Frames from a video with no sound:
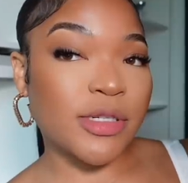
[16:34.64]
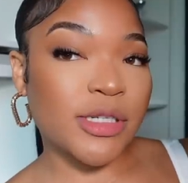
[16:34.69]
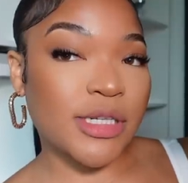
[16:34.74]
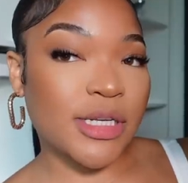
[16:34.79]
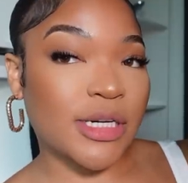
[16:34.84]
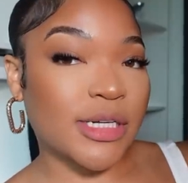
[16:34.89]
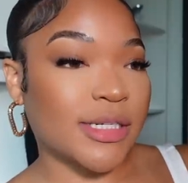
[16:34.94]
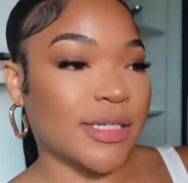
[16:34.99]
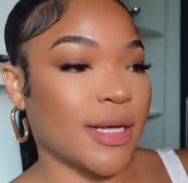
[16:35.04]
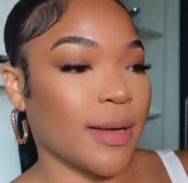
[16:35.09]
just
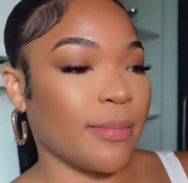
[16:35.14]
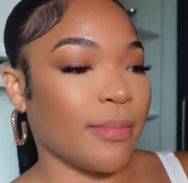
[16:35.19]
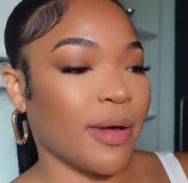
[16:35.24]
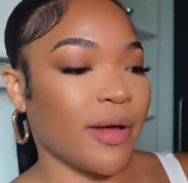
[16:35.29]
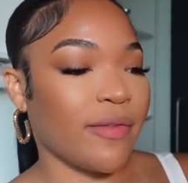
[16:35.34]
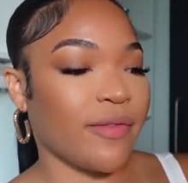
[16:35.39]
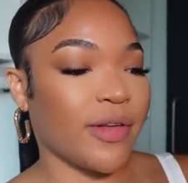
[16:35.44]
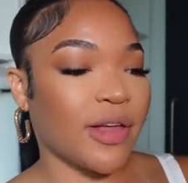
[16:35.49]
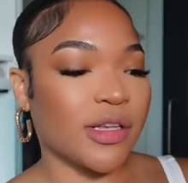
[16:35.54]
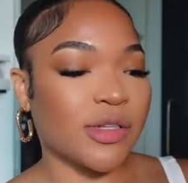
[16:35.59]
going to set my
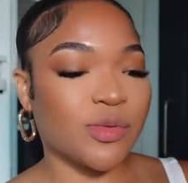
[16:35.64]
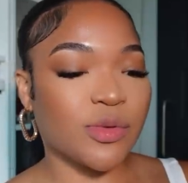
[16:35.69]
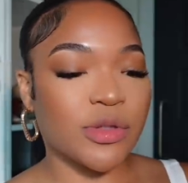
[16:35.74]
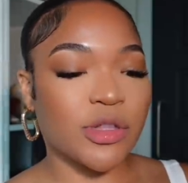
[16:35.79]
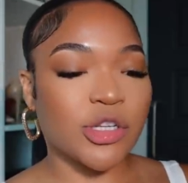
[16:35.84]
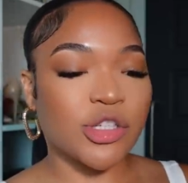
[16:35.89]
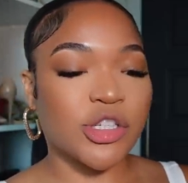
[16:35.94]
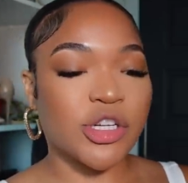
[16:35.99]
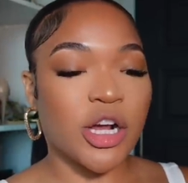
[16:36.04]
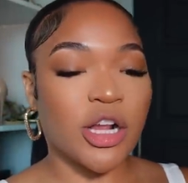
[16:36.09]
face with
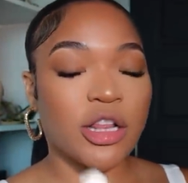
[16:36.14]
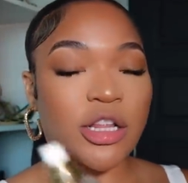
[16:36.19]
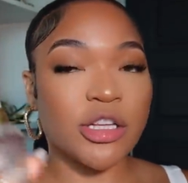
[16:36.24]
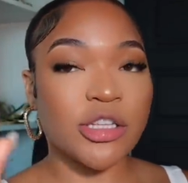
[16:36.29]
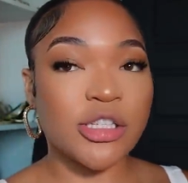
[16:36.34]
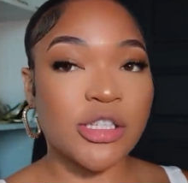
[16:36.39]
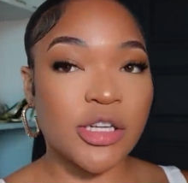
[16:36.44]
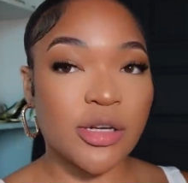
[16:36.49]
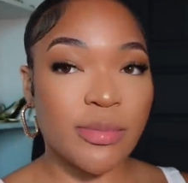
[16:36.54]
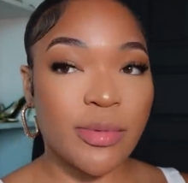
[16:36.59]
the
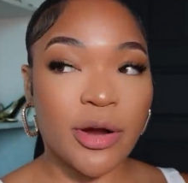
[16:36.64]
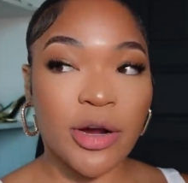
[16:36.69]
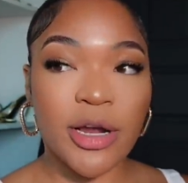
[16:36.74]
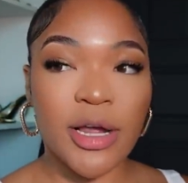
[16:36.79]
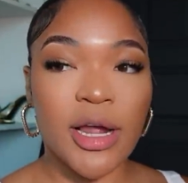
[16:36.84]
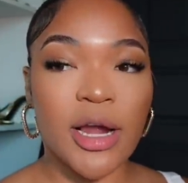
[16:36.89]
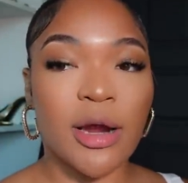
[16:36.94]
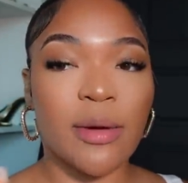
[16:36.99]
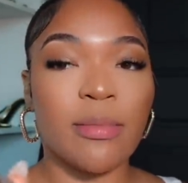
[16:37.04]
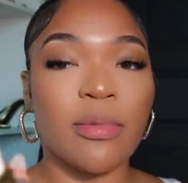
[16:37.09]
Charlotte Tilbury
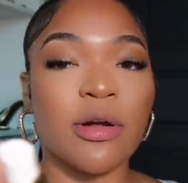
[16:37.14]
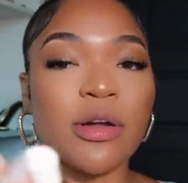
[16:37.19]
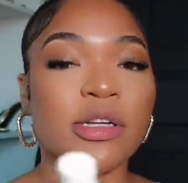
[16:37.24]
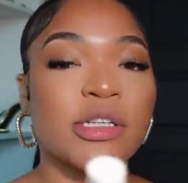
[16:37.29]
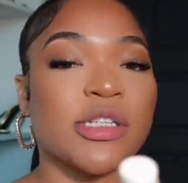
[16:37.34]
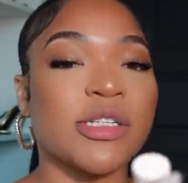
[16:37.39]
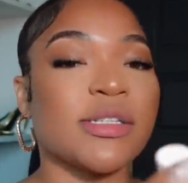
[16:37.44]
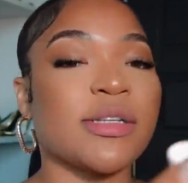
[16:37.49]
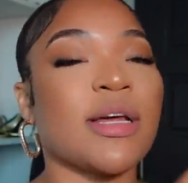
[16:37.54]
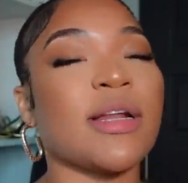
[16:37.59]
Airbrush
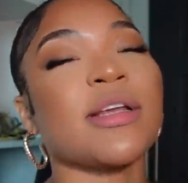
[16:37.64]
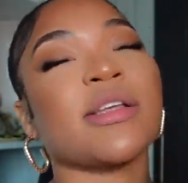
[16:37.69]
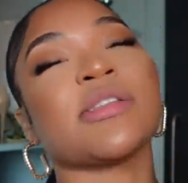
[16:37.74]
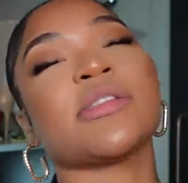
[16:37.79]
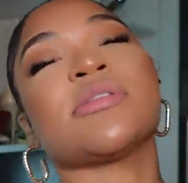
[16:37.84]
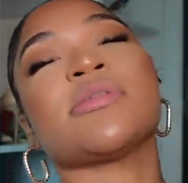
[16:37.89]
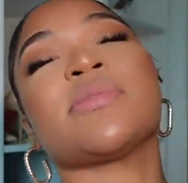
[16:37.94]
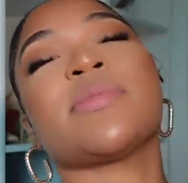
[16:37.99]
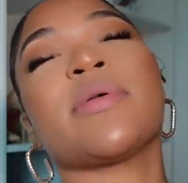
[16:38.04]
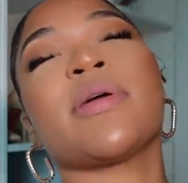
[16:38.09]
Setting
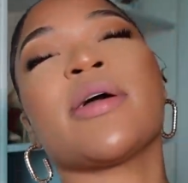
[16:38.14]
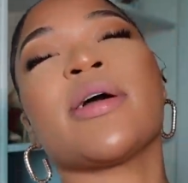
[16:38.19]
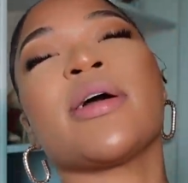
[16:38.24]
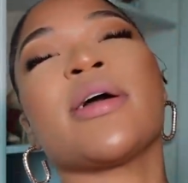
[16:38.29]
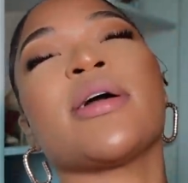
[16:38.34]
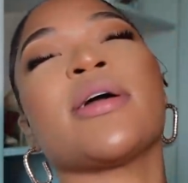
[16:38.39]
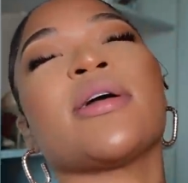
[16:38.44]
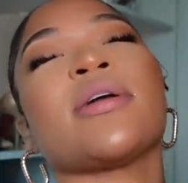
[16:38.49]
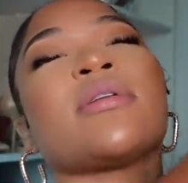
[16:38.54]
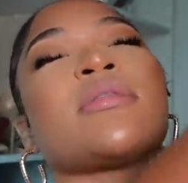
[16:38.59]

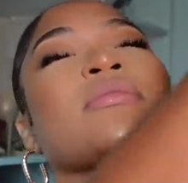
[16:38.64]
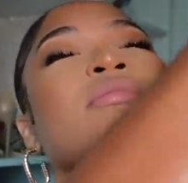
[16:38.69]
Spray.